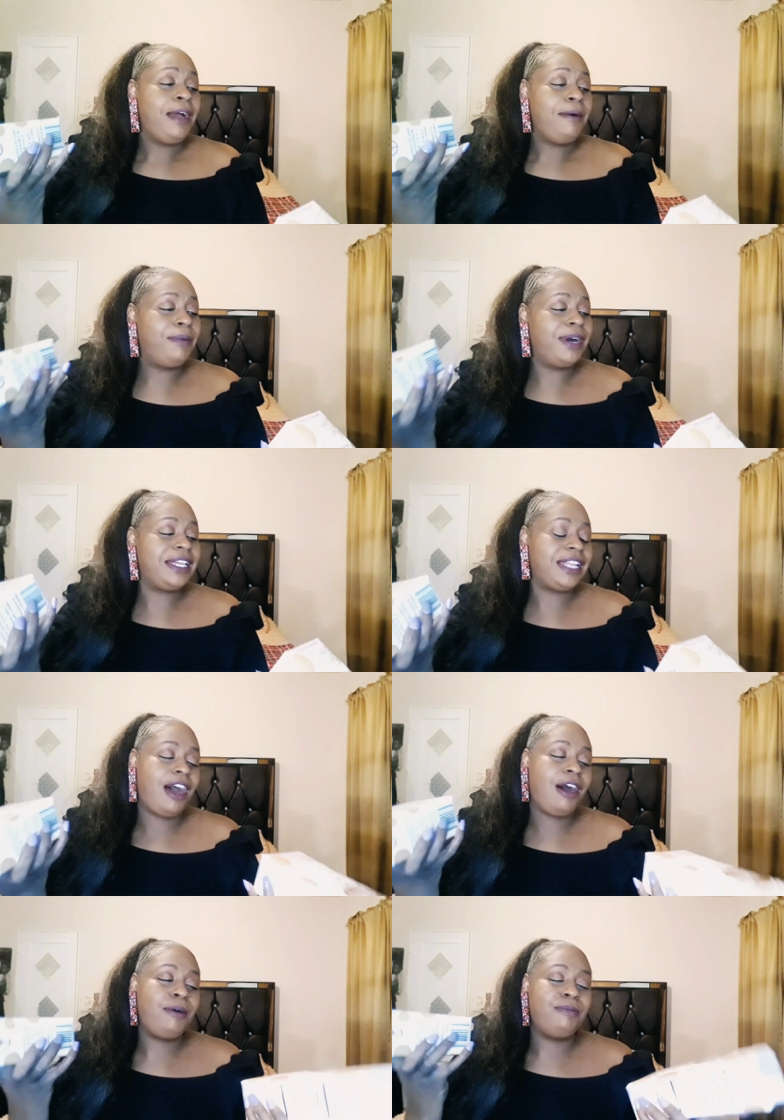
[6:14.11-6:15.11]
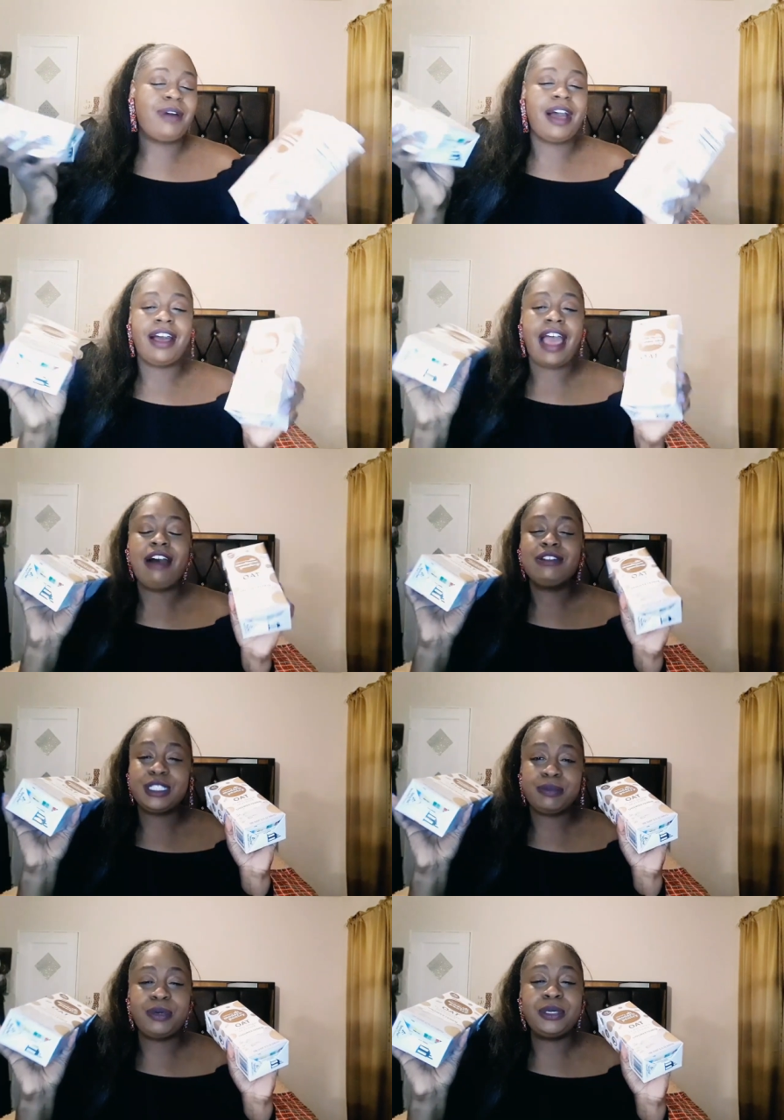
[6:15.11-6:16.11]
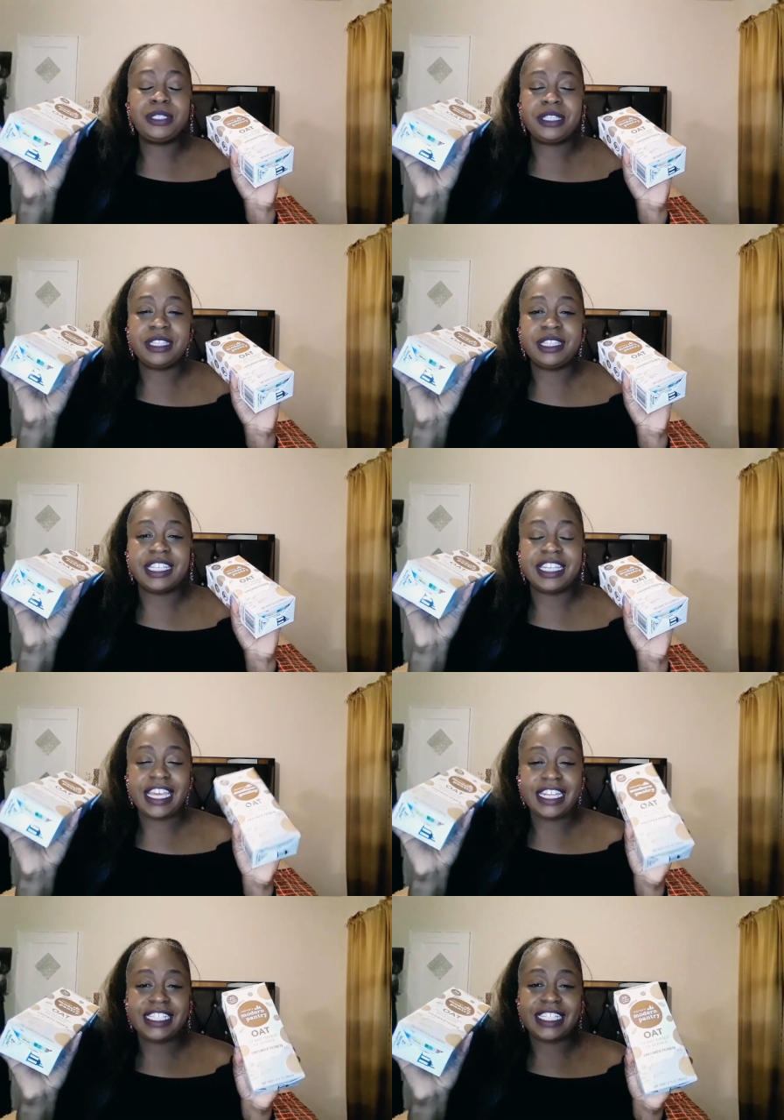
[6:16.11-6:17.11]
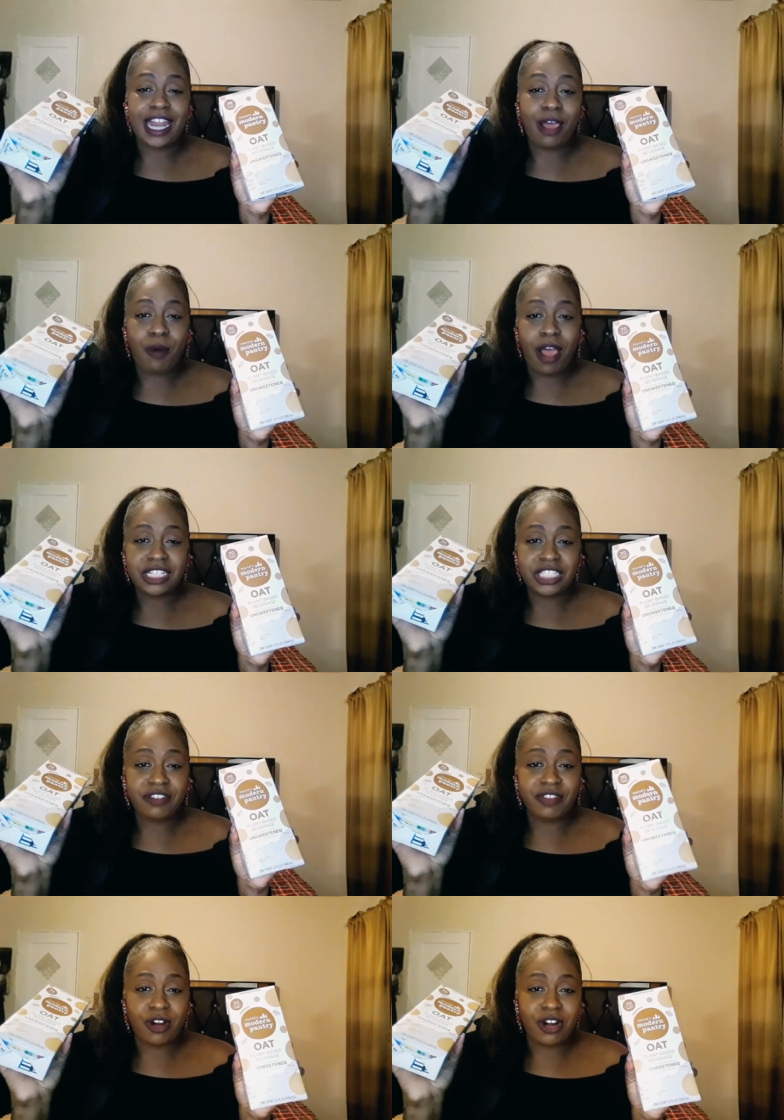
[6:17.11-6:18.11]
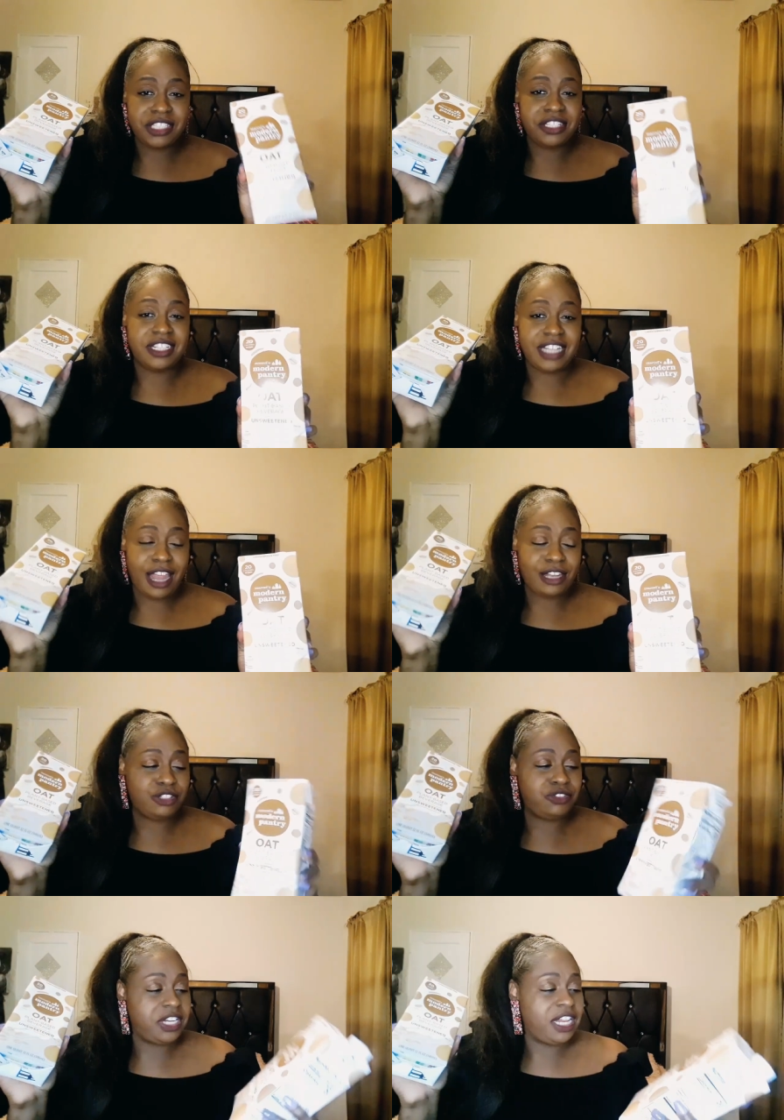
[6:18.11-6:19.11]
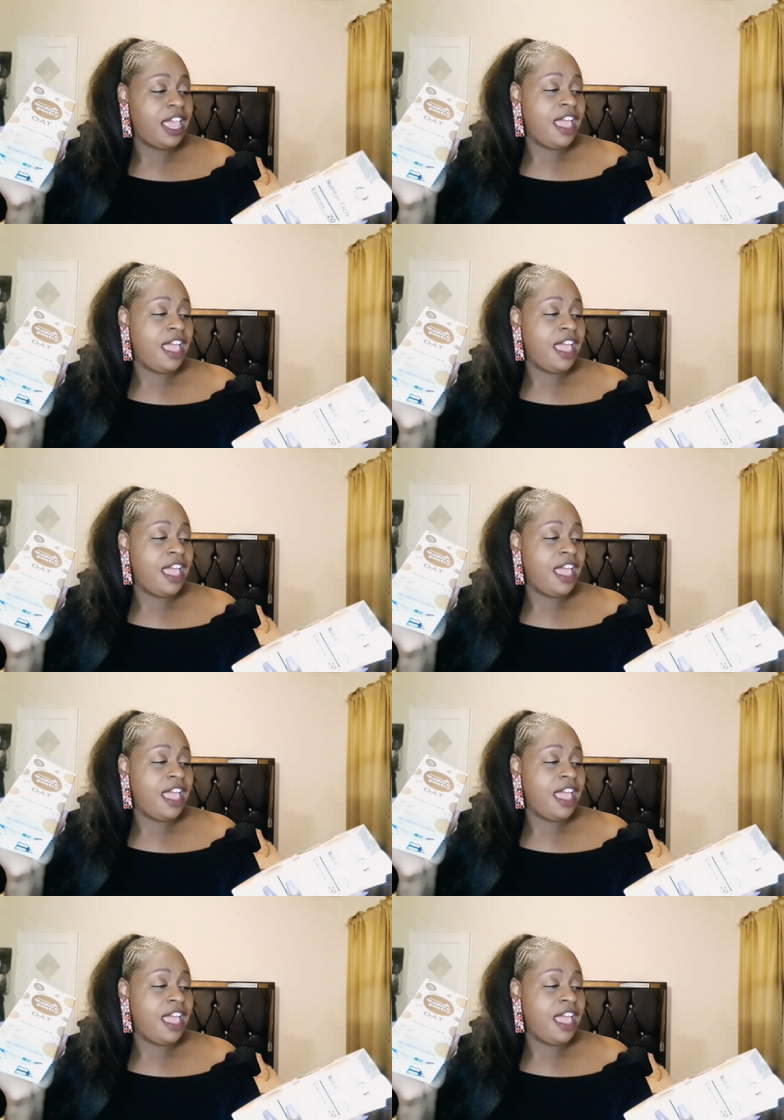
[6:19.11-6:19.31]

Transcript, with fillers: But um, I'll just put the ladies that I watch in regards to the Dollar Tree